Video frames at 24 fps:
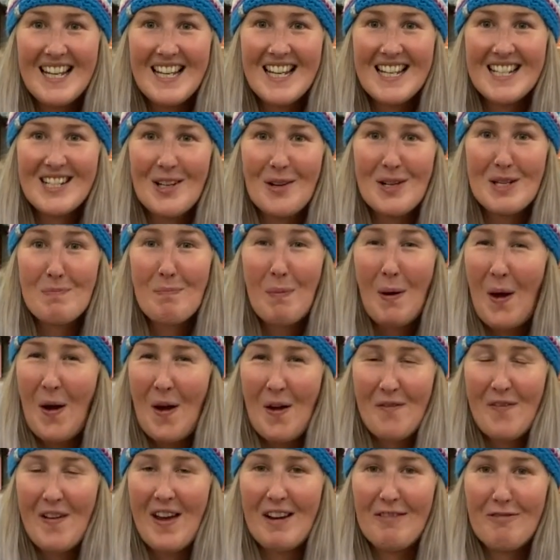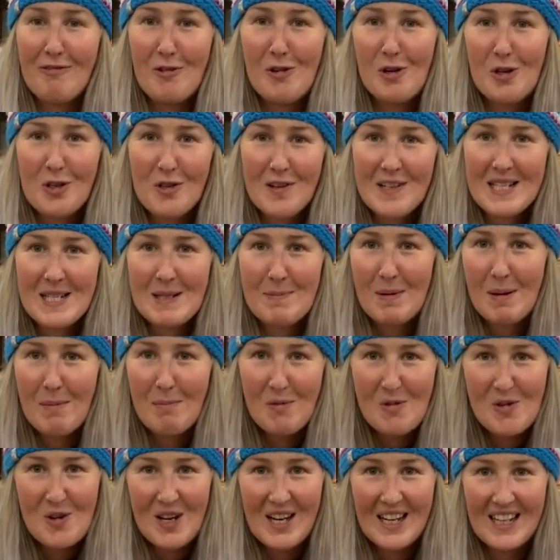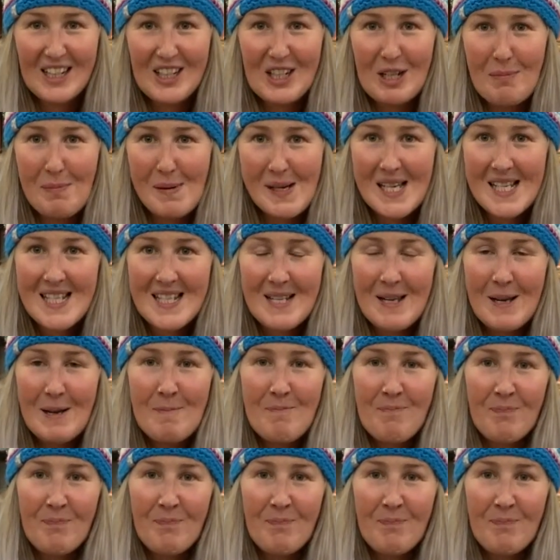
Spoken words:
So it's perfect for crisp morning cuppas.